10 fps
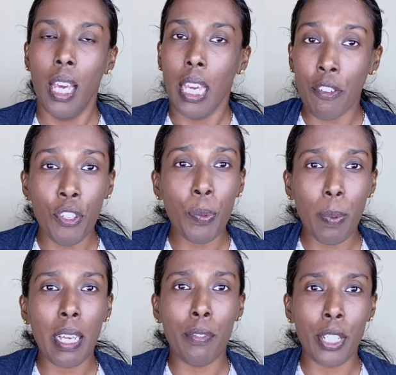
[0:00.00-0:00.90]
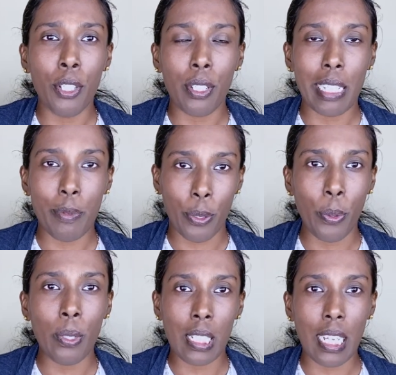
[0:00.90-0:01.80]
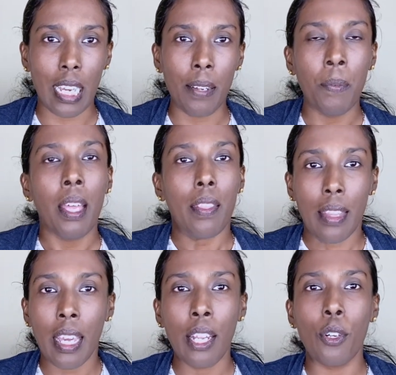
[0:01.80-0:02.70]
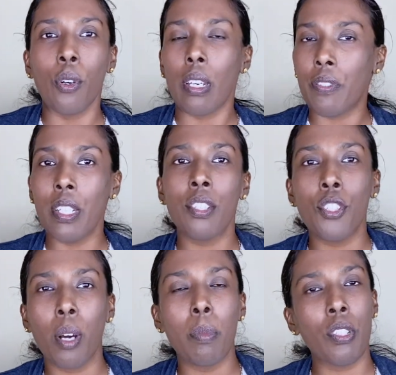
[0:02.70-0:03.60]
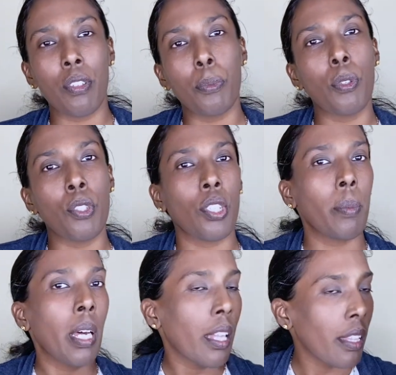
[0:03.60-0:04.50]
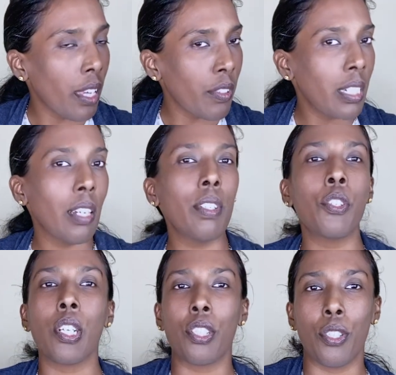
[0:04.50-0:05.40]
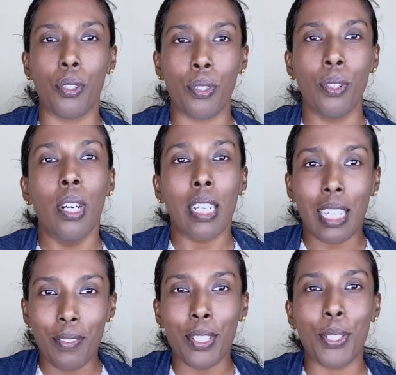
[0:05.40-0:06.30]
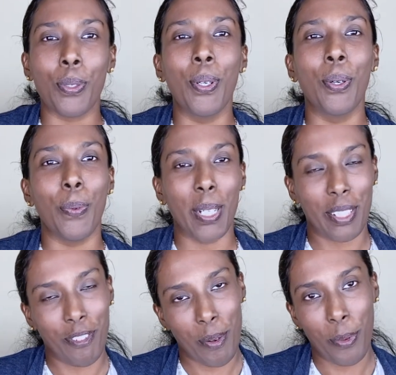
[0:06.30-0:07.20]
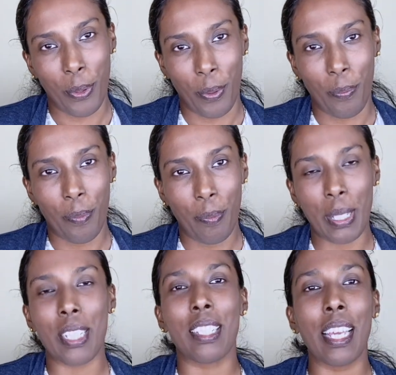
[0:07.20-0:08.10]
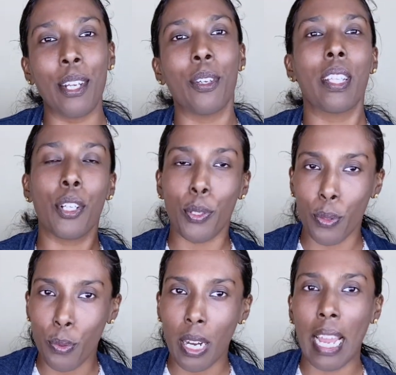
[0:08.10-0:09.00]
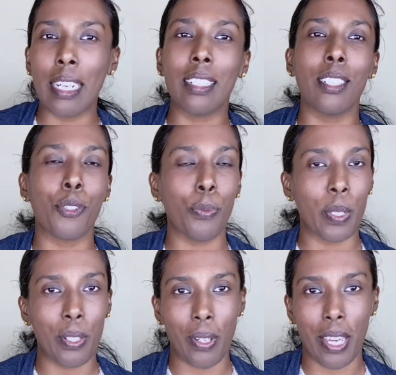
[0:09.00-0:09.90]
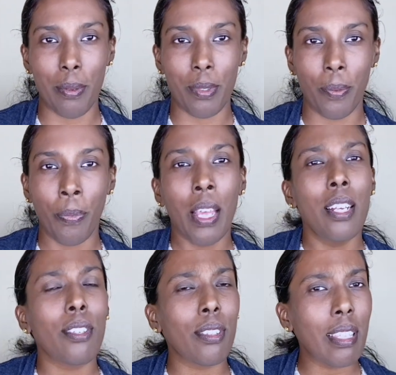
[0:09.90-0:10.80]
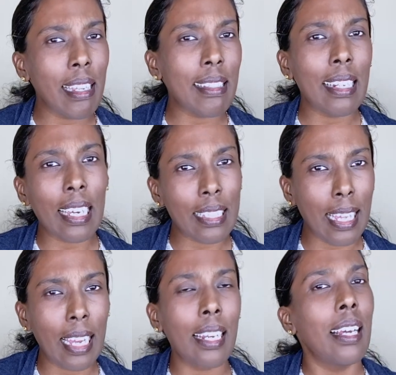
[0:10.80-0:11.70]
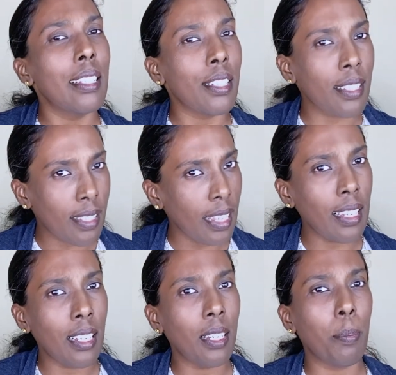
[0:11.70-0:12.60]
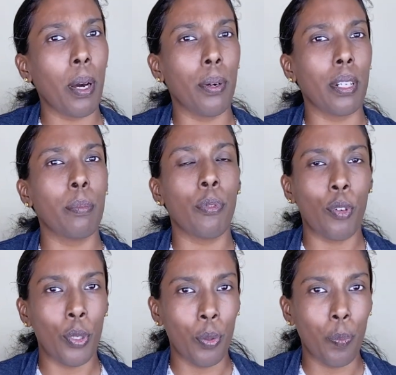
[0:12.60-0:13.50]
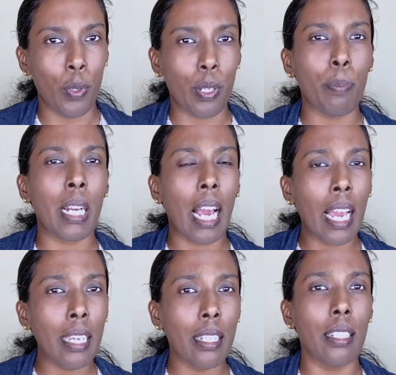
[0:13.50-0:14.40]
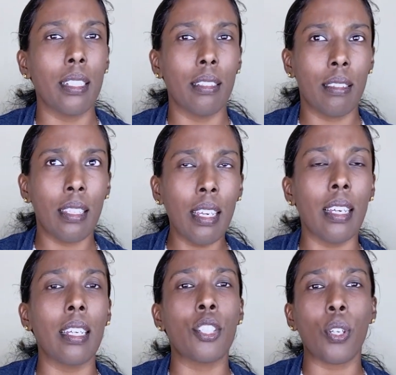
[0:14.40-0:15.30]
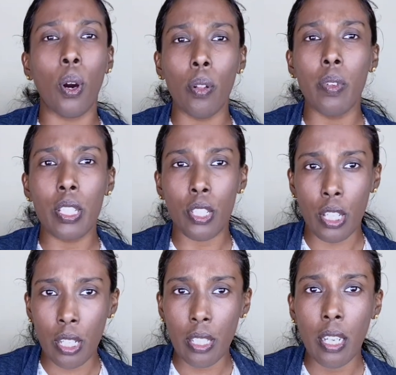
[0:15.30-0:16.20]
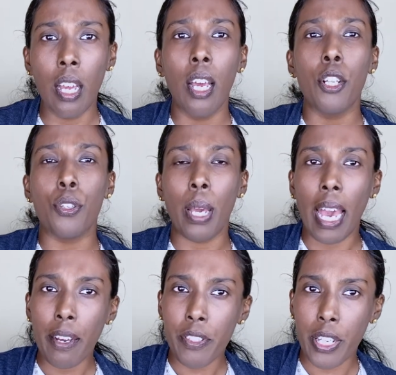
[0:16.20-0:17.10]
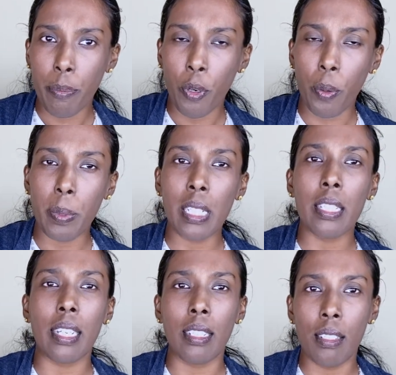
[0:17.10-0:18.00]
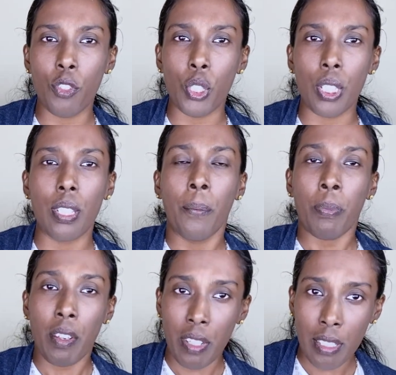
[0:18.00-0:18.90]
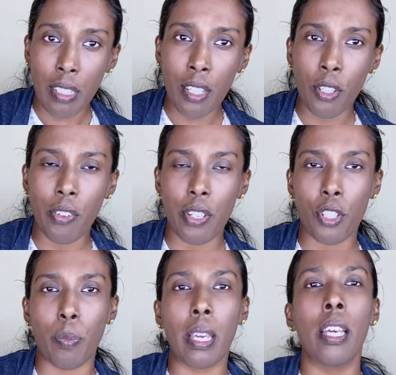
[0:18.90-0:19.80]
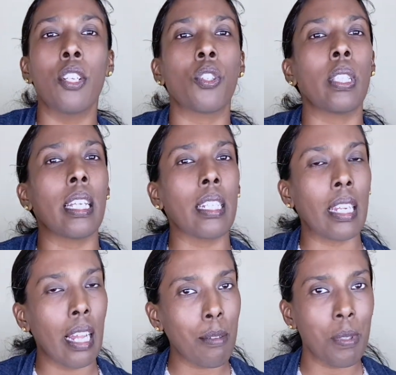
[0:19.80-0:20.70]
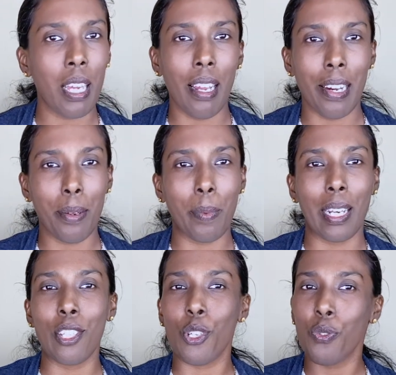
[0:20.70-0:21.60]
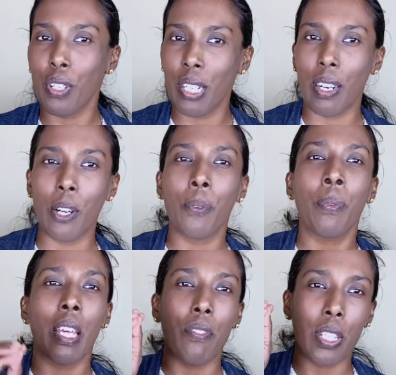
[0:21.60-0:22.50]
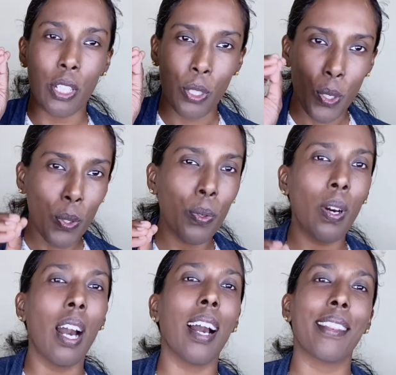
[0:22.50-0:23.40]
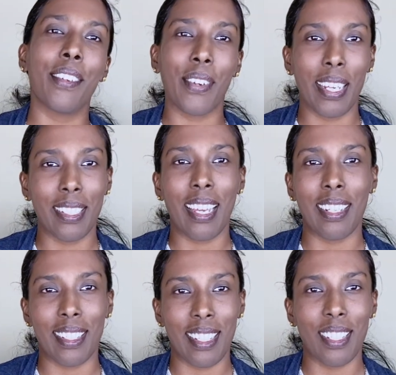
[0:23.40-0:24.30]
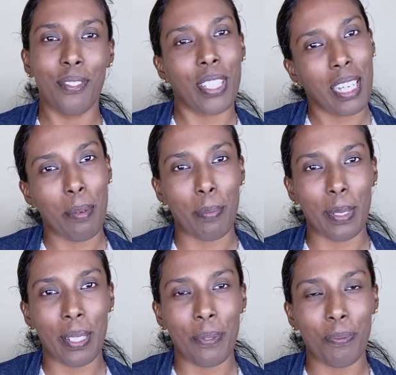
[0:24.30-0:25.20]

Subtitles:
If you play video games the whole day, they know if this job is a remote job, they will never trust you to give it to work from home, because they know that you are addicted to video games. So things like that, just think about it before you put. But I think it's always good to have some hobbies and interests written in your resume, so that it helps the hiring manager to figure out whether you are the right candidate for the company.